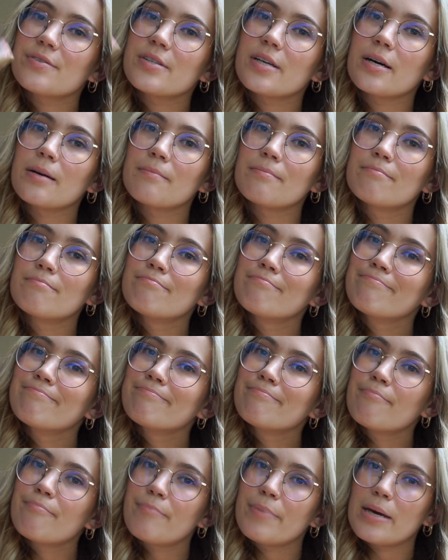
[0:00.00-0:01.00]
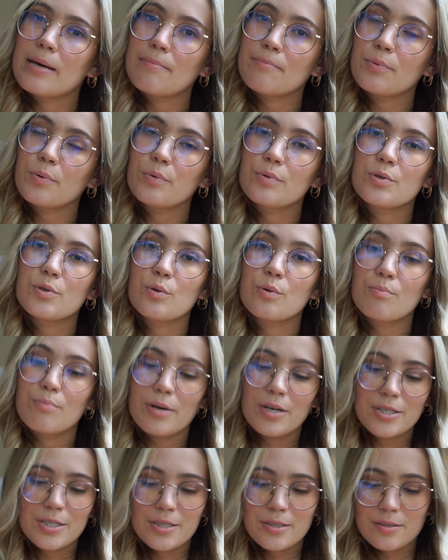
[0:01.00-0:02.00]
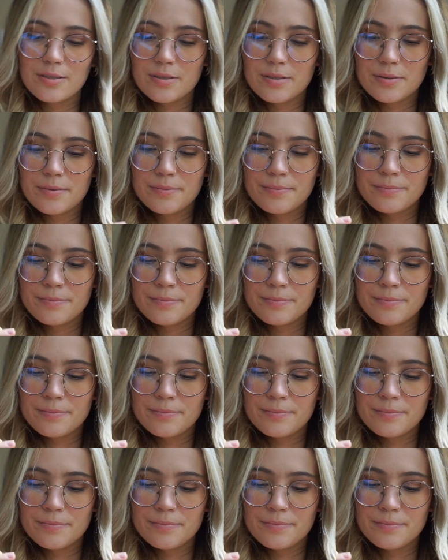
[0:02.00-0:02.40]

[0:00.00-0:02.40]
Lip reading: some bamboo toothbrushes.